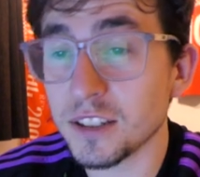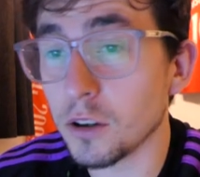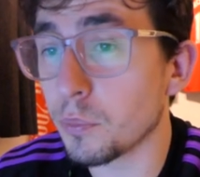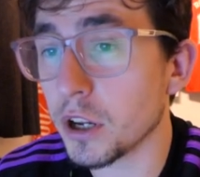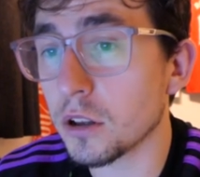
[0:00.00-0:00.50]
it's
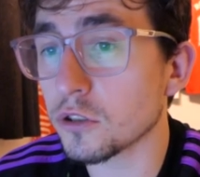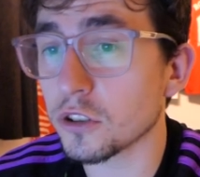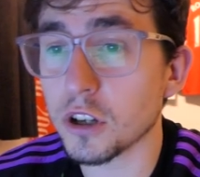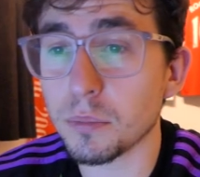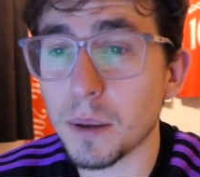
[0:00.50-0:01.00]
still pretty close
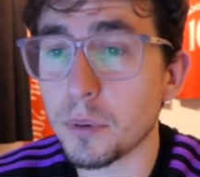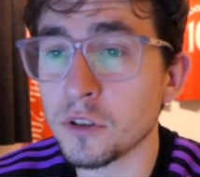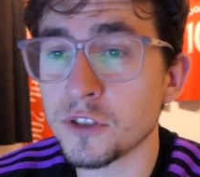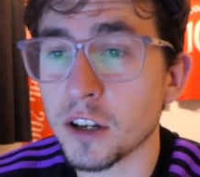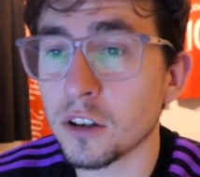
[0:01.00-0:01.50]
at the top. Blackpool
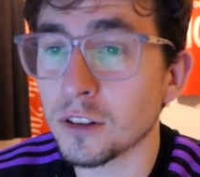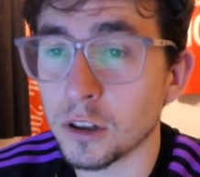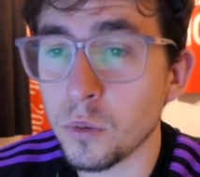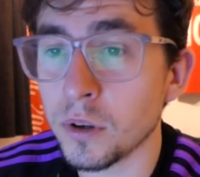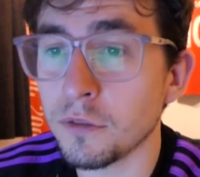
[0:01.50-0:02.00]
in second,
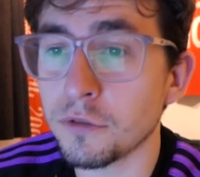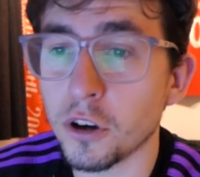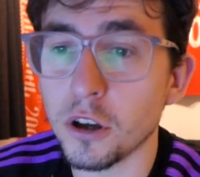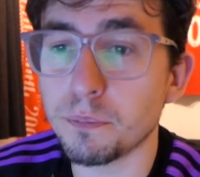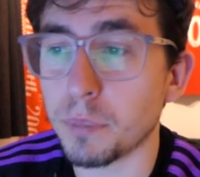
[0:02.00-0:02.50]
Luton in
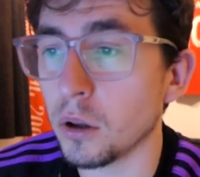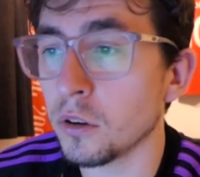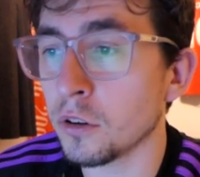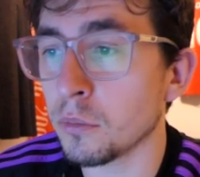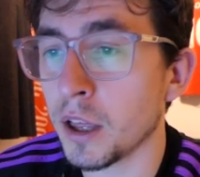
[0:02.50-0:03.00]
third,
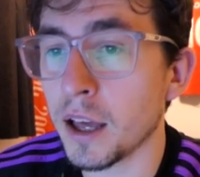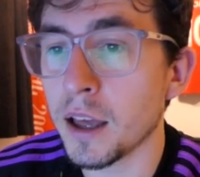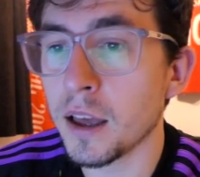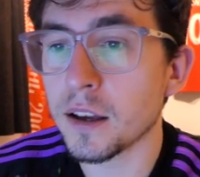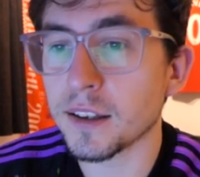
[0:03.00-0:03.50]
Bolton up there,
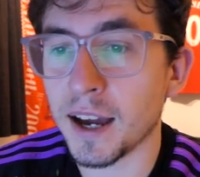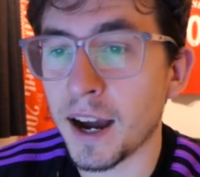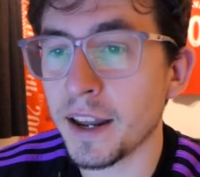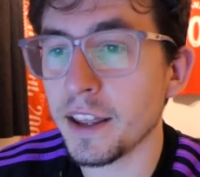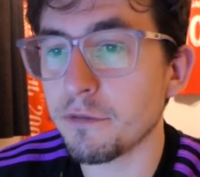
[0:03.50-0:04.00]

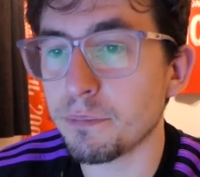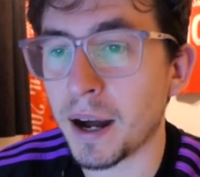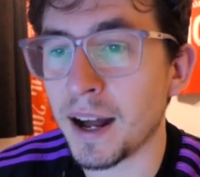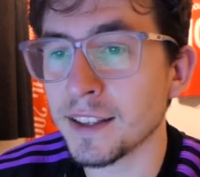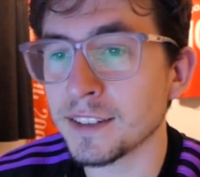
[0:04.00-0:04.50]
Cardiff,
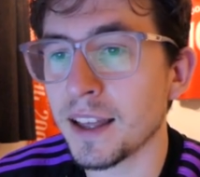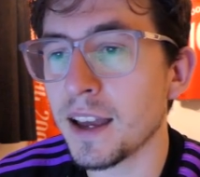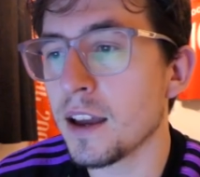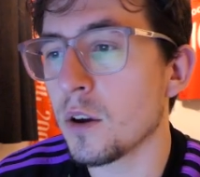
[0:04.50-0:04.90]
Barnsley,